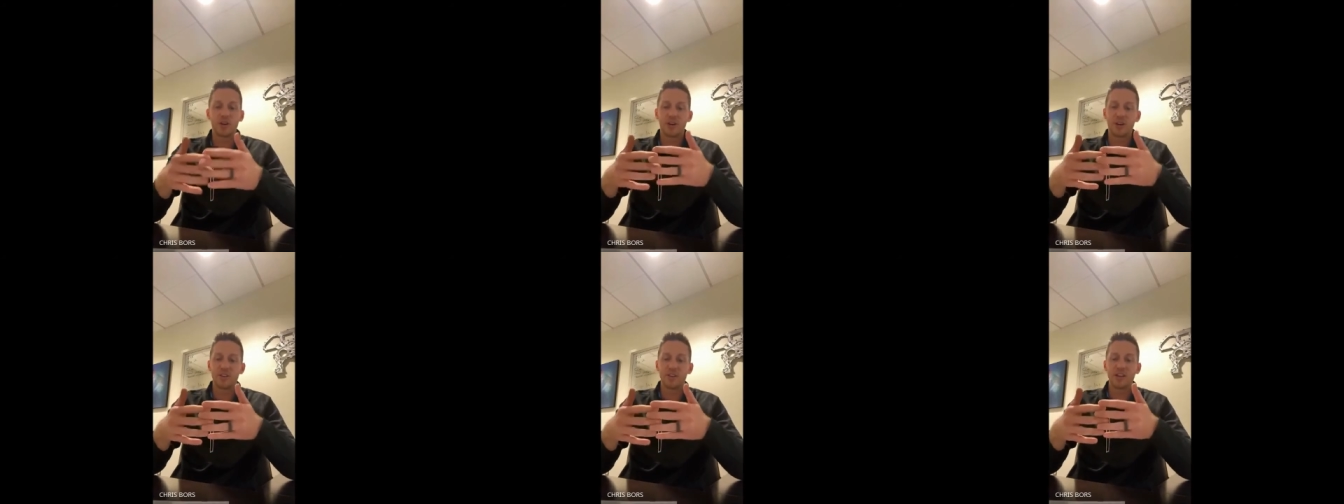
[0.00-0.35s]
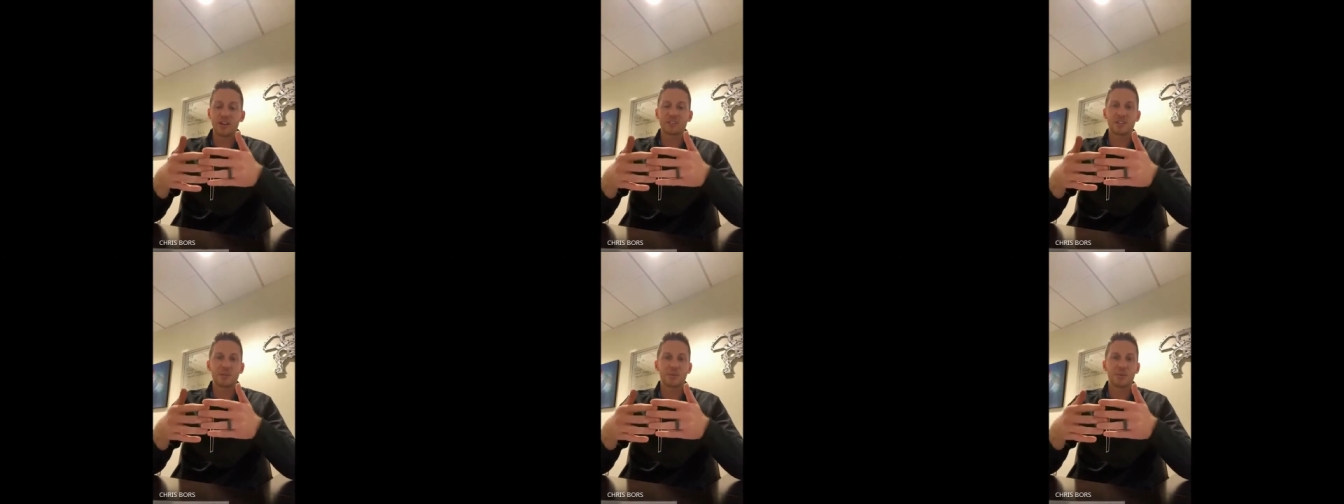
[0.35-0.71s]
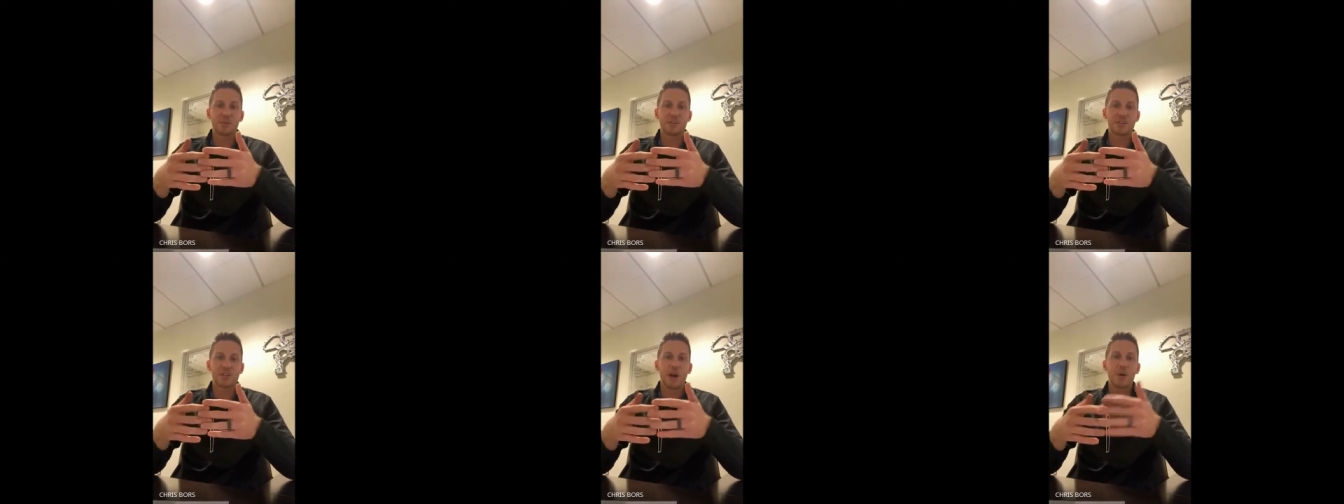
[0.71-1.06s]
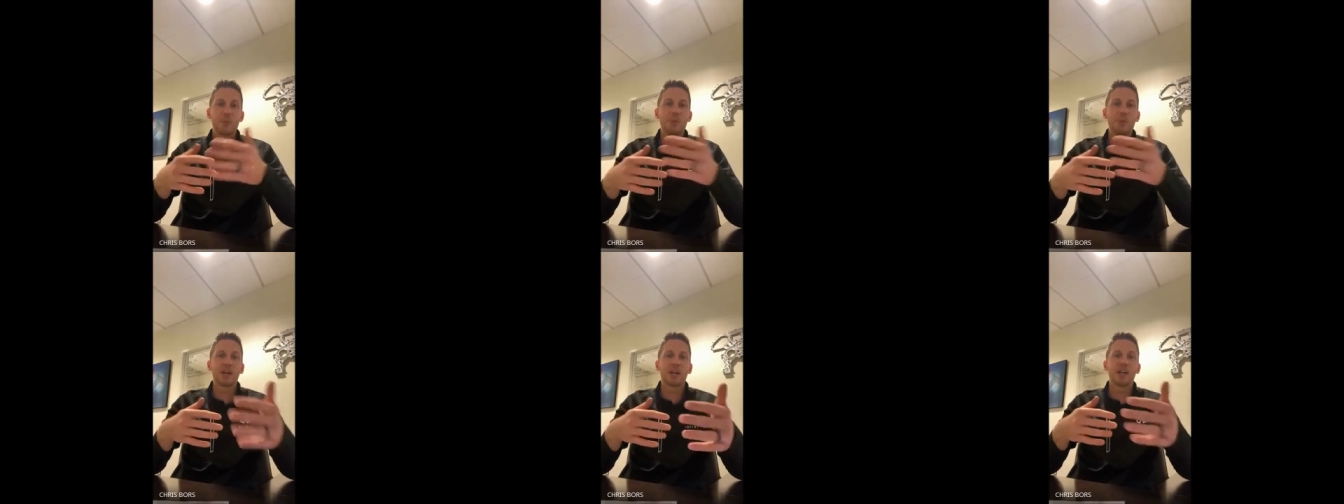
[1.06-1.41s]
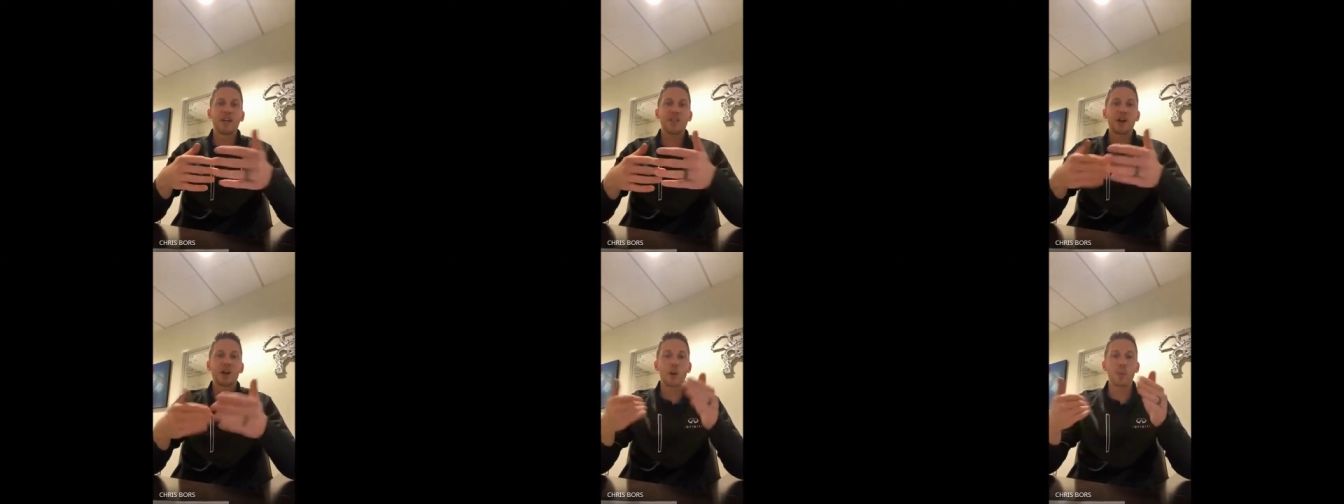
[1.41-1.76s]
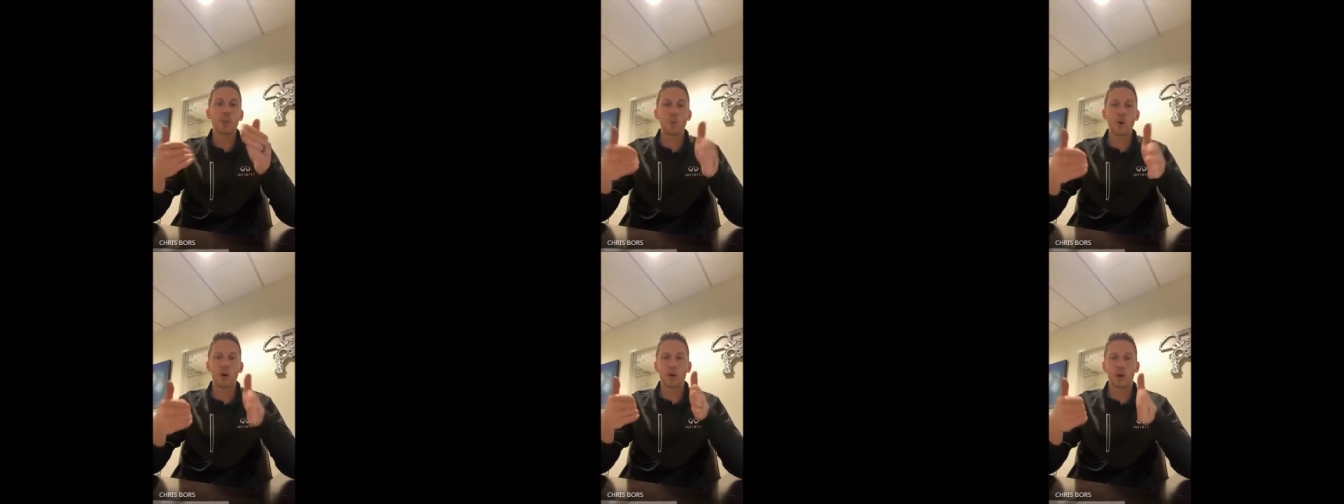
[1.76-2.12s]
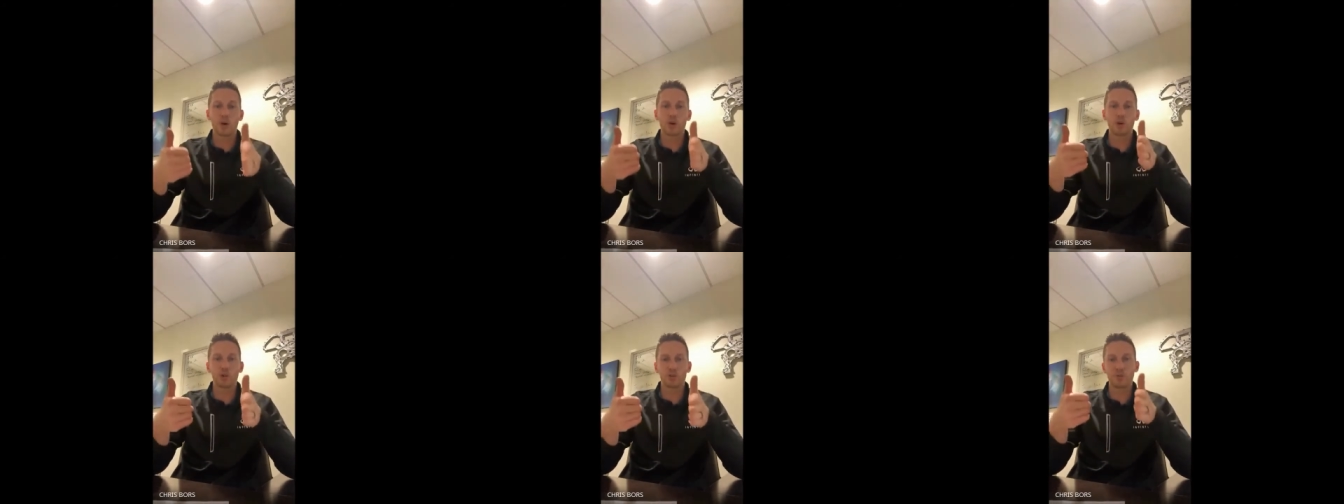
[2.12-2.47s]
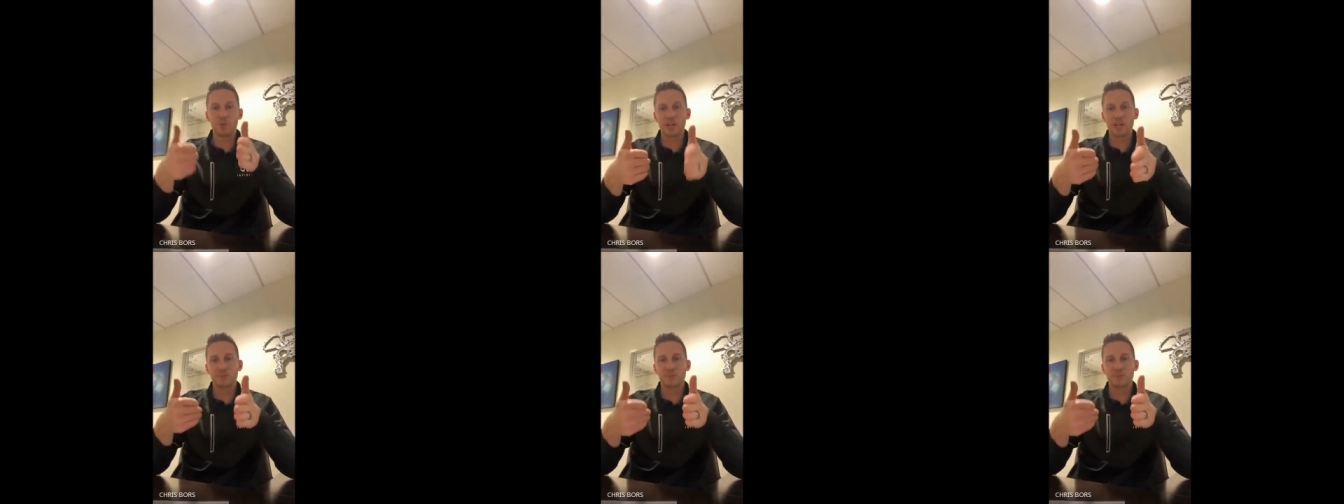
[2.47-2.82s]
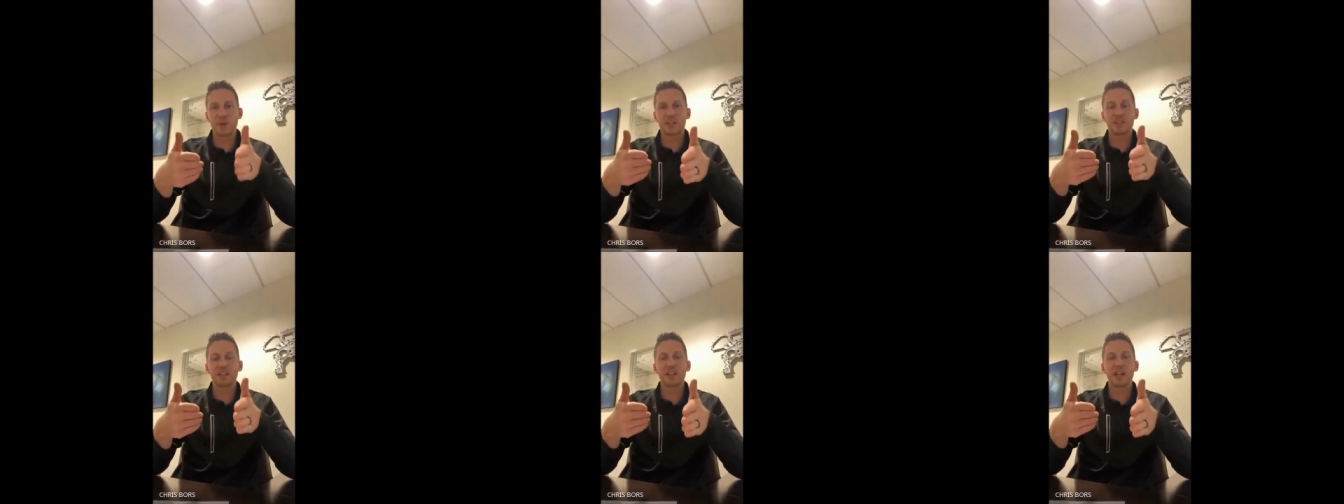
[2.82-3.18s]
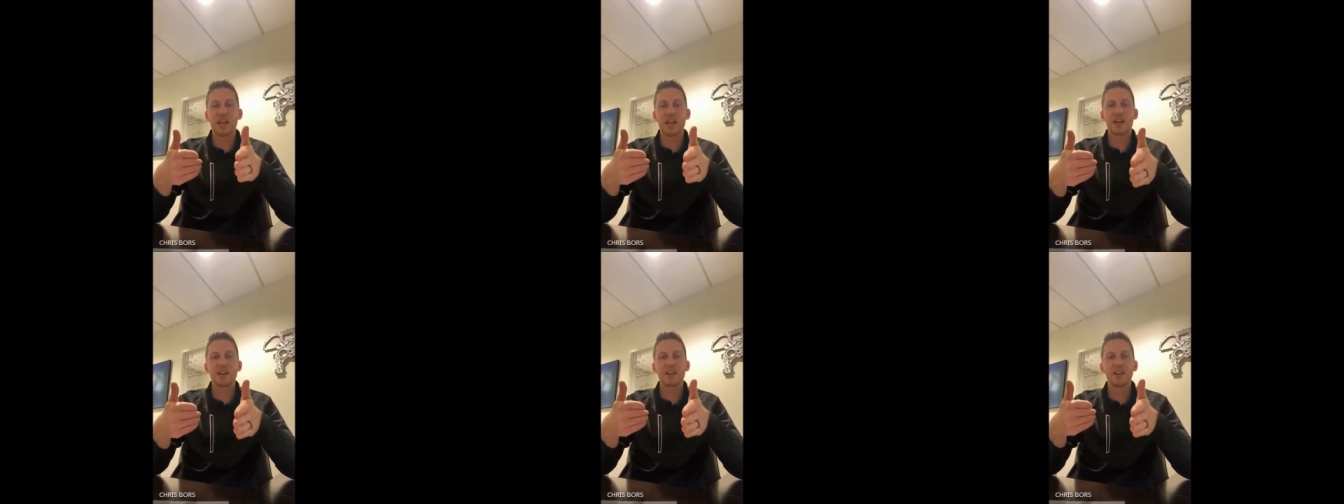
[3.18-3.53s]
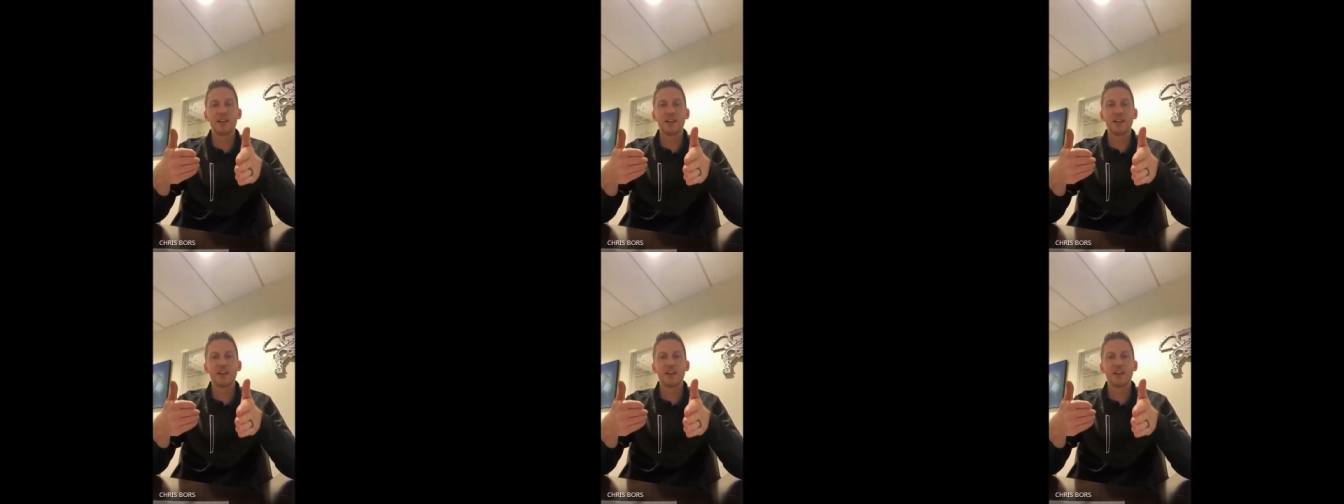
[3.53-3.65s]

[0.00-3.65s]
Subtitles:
the next step is, how am I going to get there, and what hurdles am I expecting to hit?